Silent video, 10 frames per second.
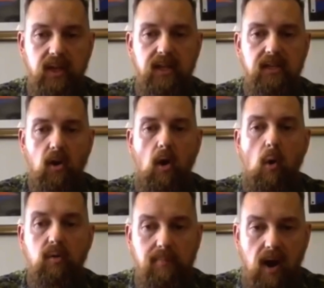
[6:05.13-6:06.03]
in your
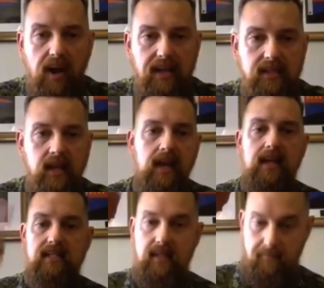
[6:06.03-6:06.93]
own bodies
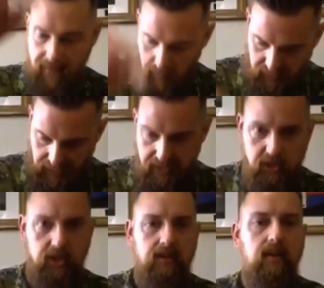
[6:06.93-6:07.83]
is the
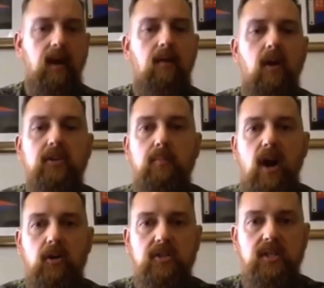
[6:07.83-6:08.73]
foundation of our
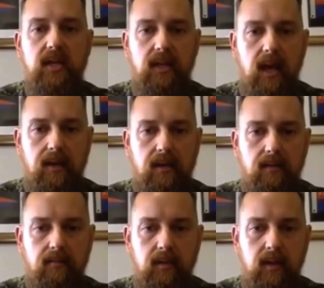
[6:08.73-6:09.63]
democracy in Canada.
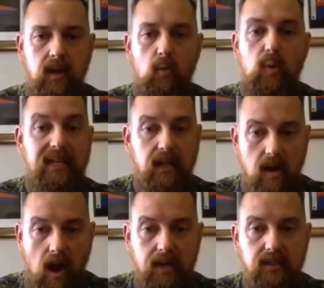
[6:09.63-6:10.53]
We
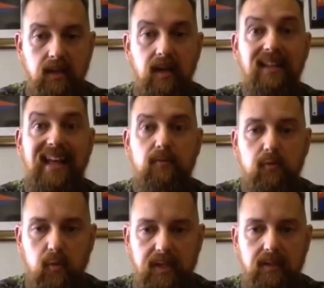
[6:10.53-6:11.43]
cannot let
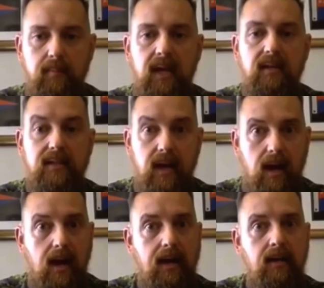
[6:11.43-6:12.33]
freedom
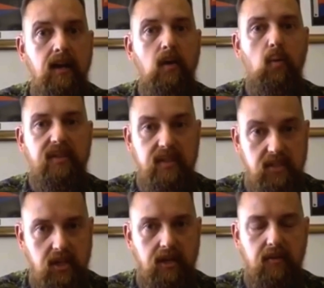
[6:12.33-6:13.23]
die with this
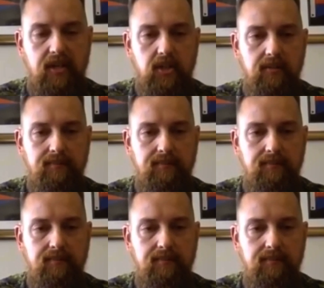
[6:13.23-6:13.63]
generation.